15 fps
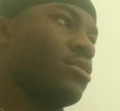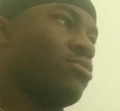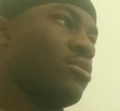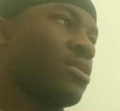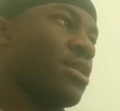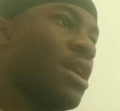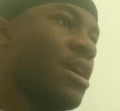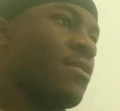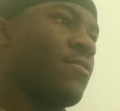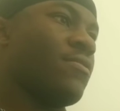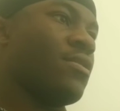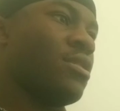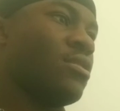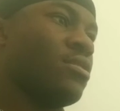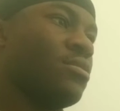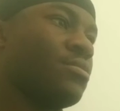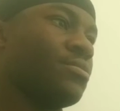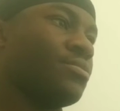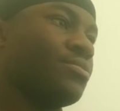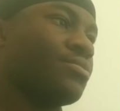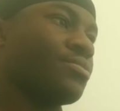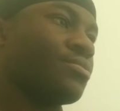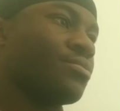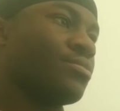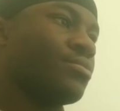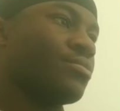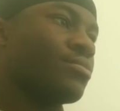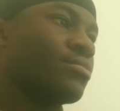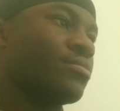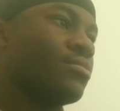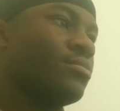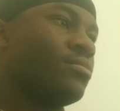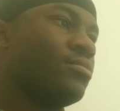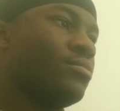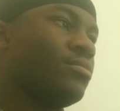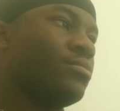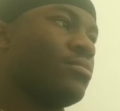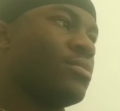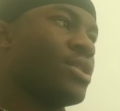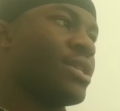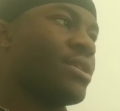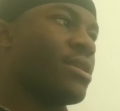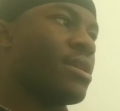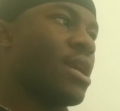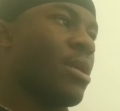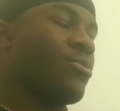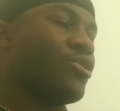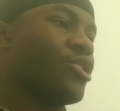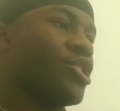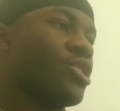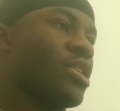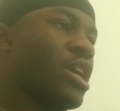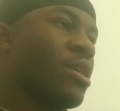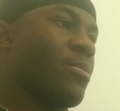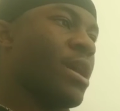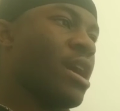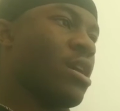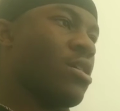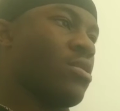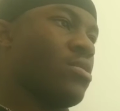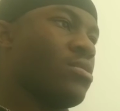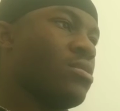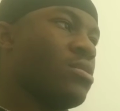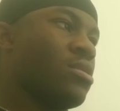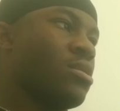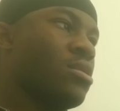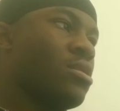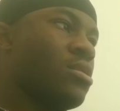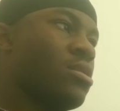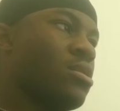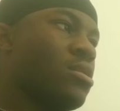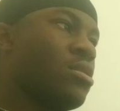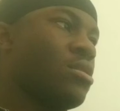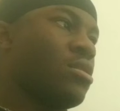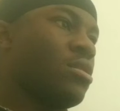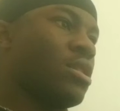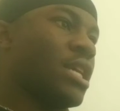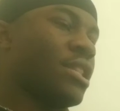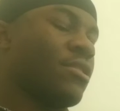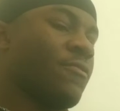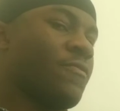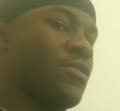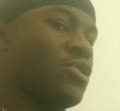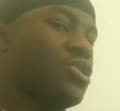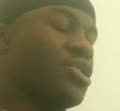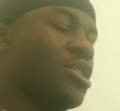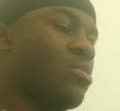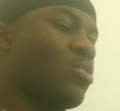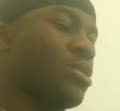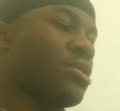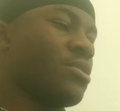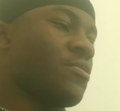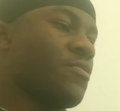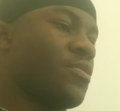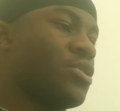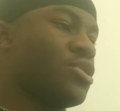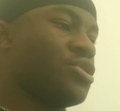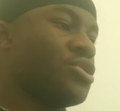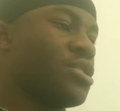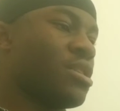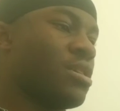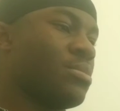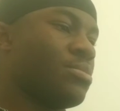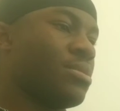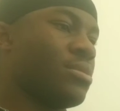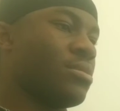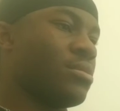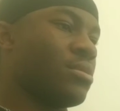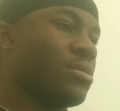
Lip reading: It was a lot of fun. But I'm going to describe how, like, the first jump was. The first jump,